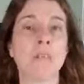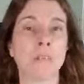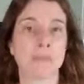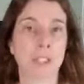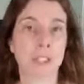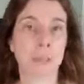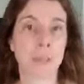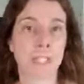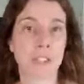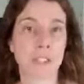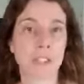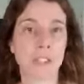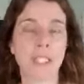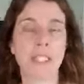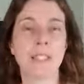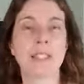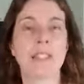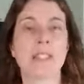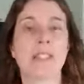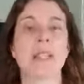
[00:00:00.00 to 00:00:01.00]

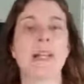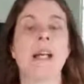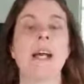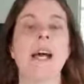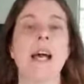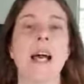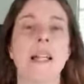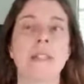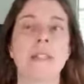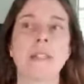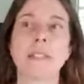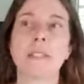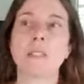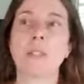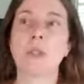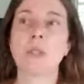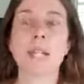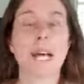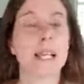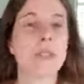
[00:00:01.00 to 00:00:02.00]
spreadsheets. And
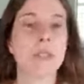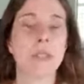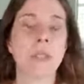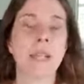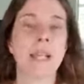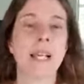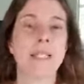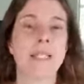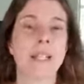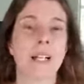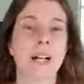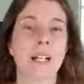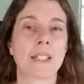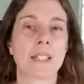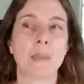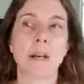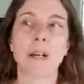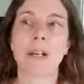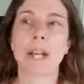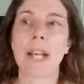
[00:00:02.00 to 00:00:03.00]
so last week I
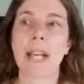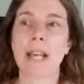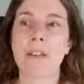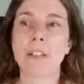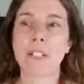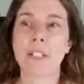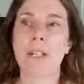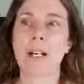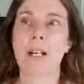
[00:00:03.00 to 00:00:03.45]
talked about, I have